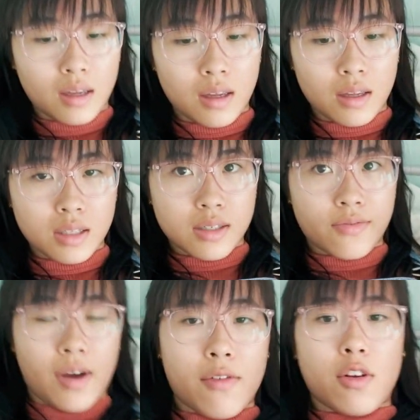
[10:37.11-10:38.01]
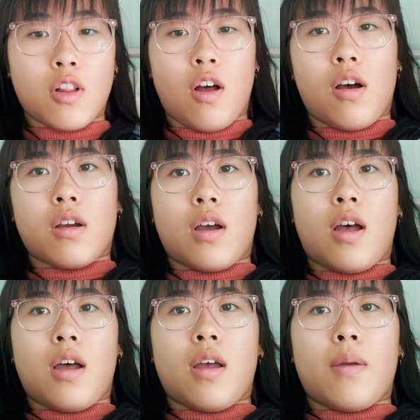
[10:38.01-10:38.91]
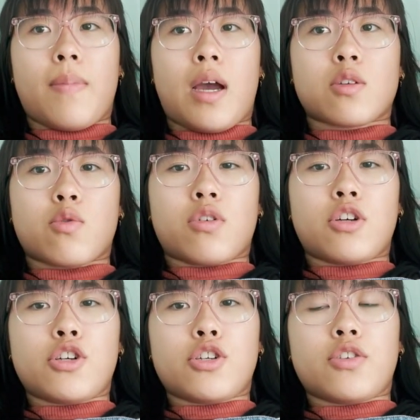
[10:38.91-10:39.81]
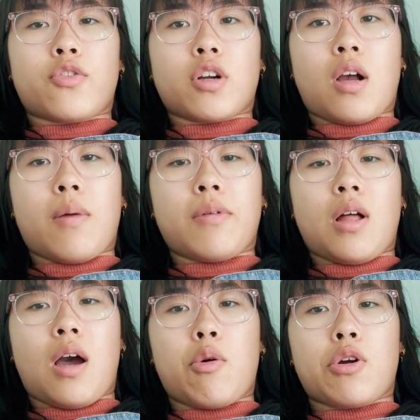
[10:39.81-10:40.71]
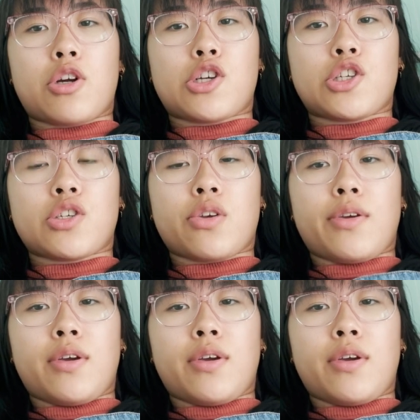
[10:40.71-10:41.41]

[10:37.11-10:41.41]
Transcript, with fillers: It's 5 o'clock. I packed orders for a couple hours.